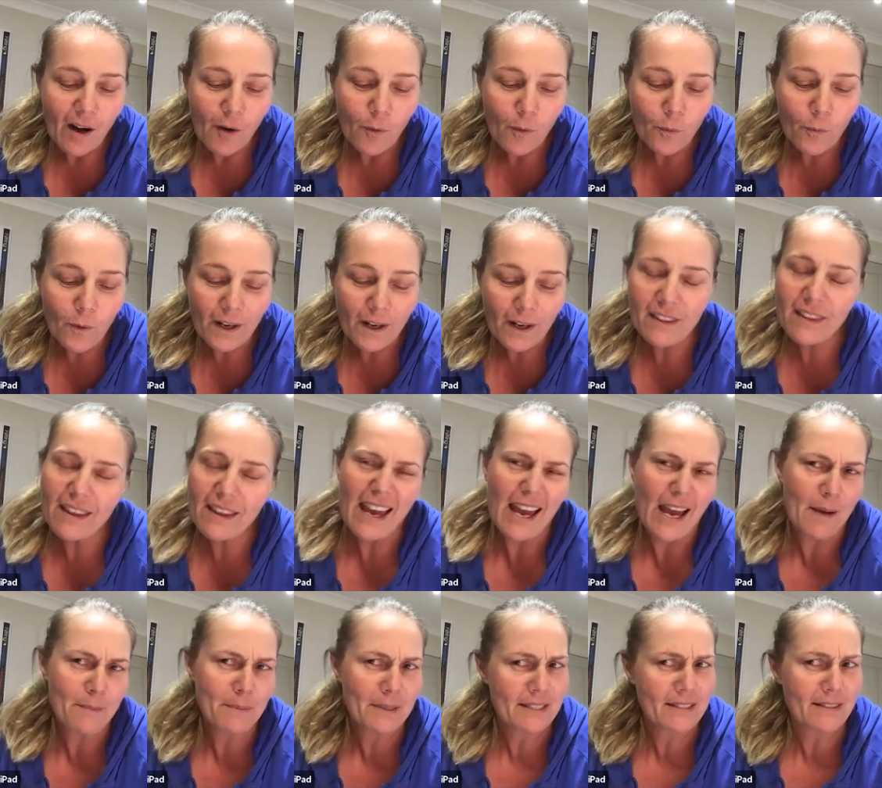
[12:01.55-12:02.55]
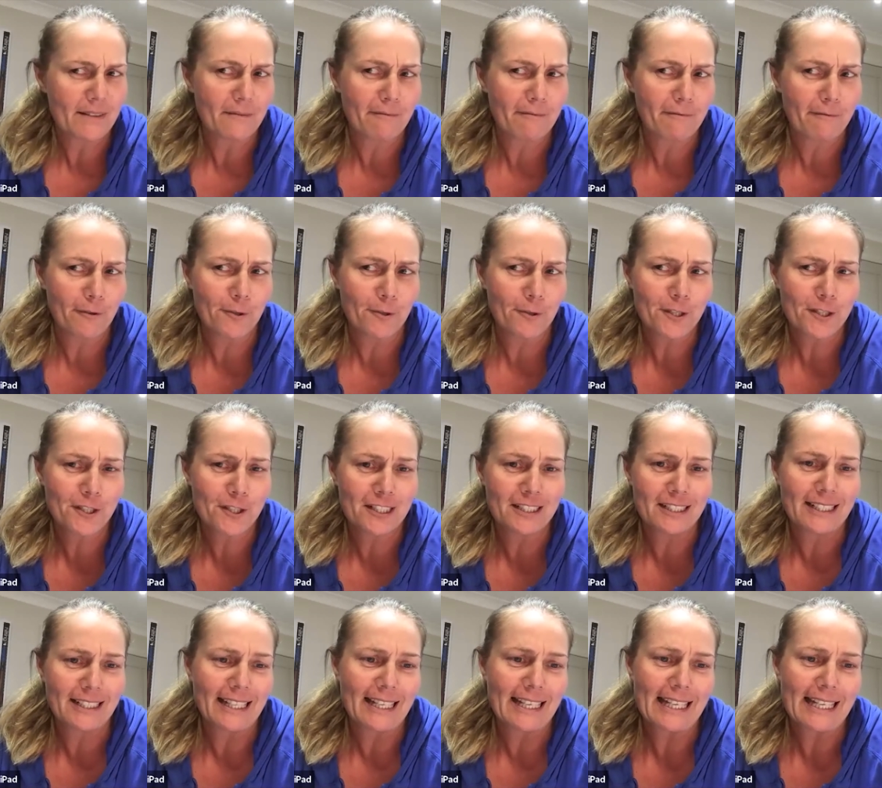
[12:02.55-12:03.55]
one of the habits,
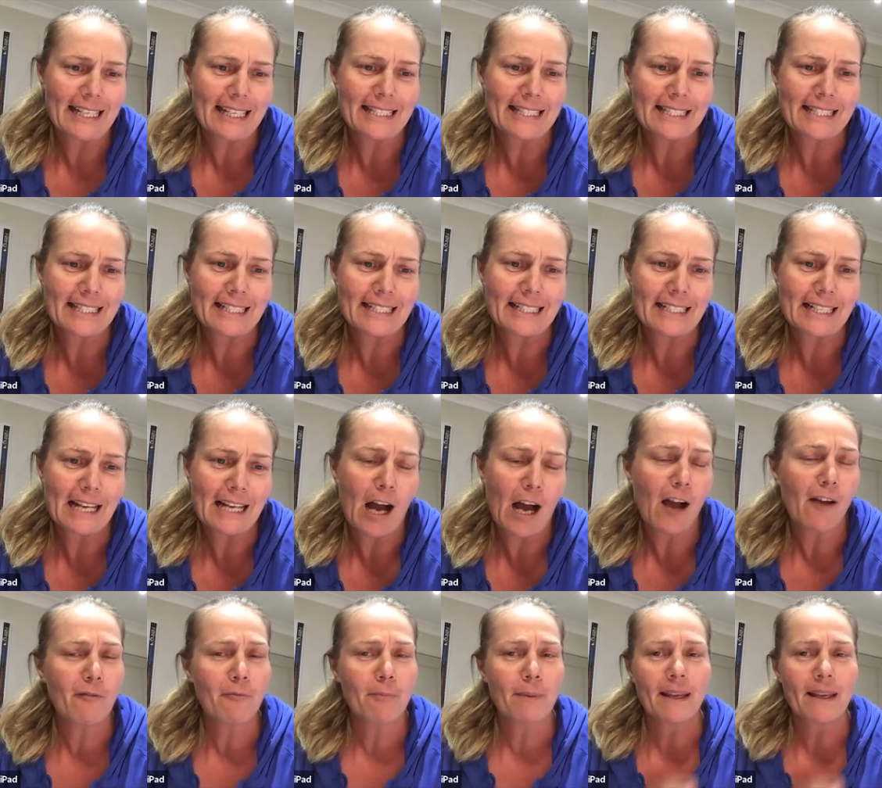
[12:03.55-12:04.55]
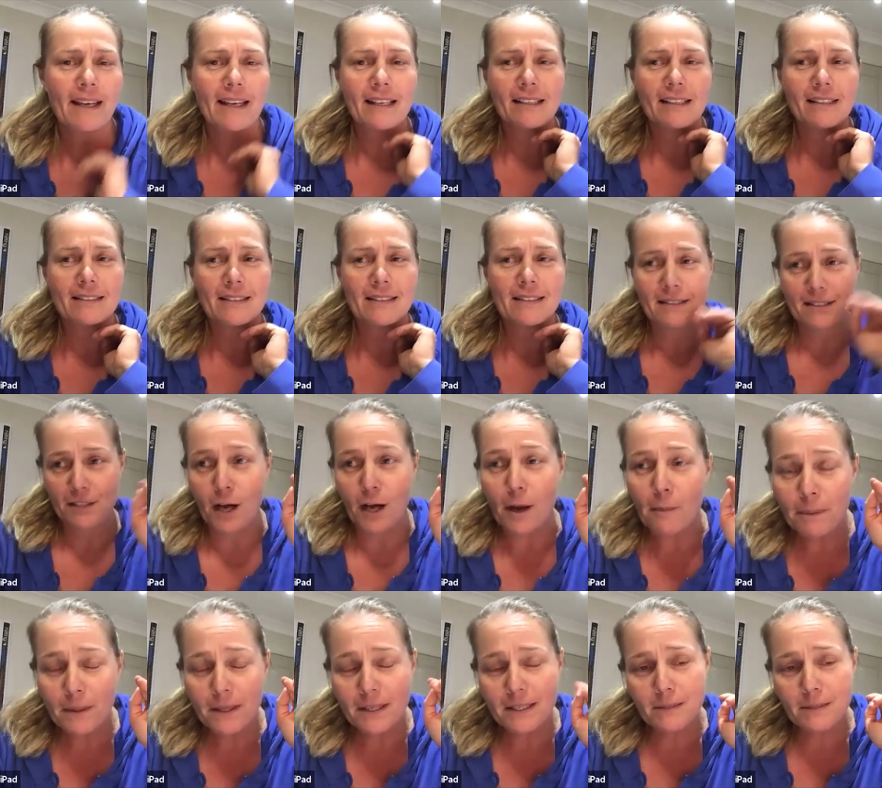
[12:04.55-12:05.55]
unfortunately, is that I've been to the
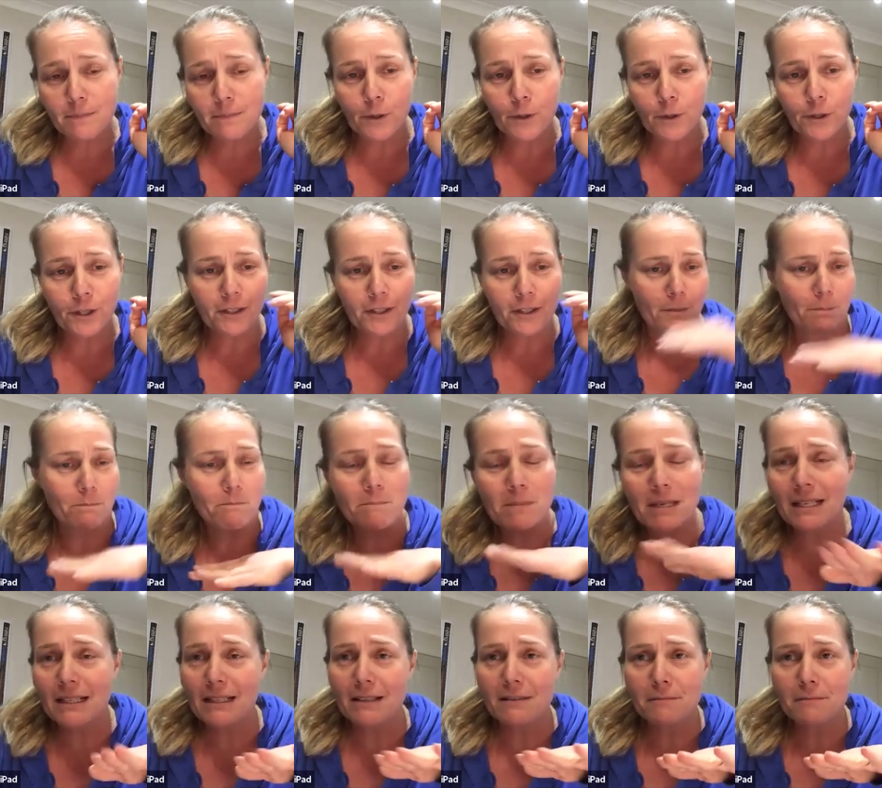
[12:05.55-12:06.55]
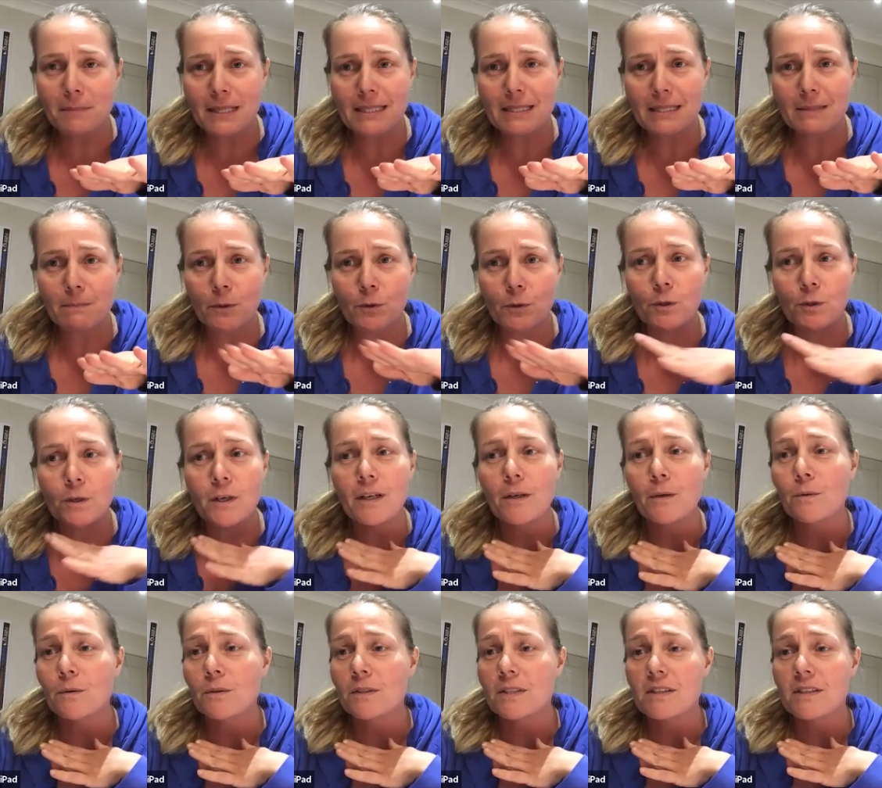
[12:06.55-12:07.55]
top of the sport, the middle of my sport, and
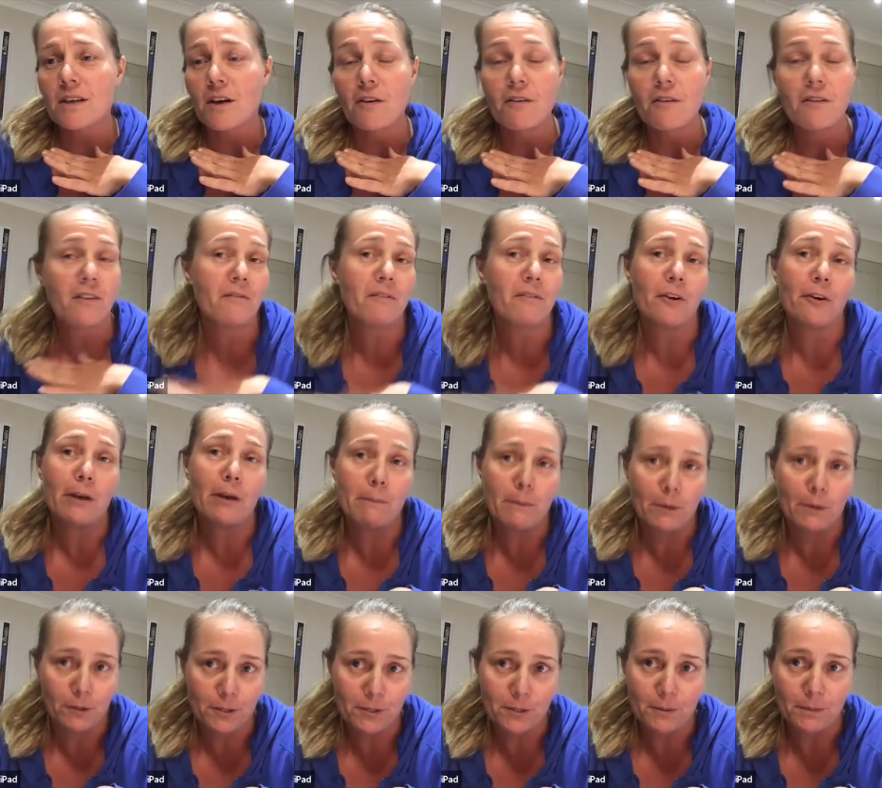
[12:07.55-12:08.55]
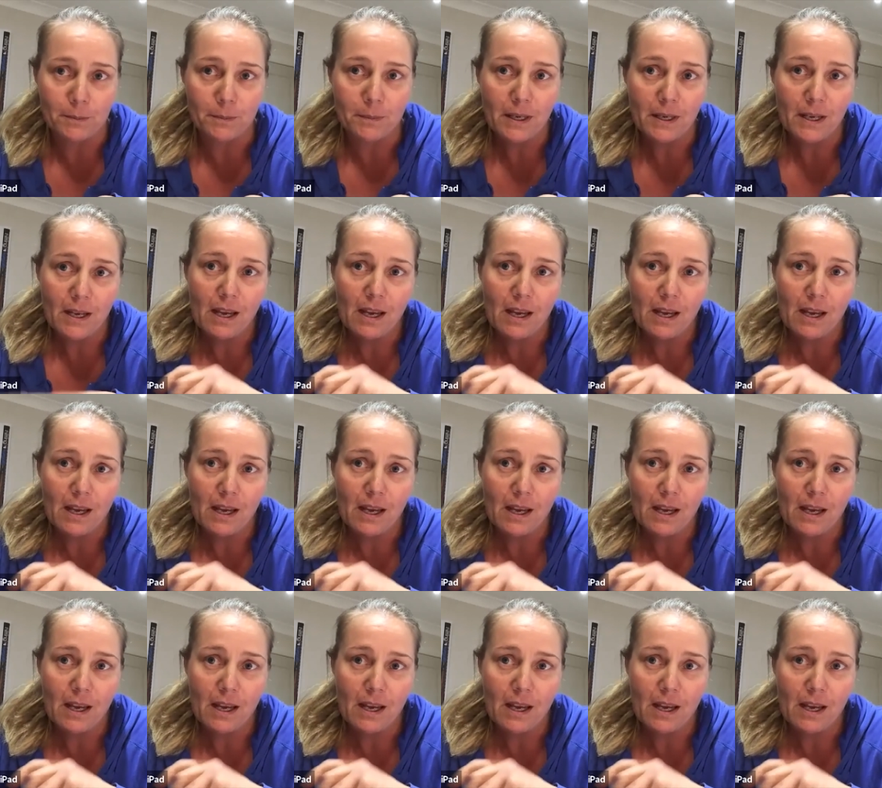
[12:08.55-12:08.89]
also the very bottom.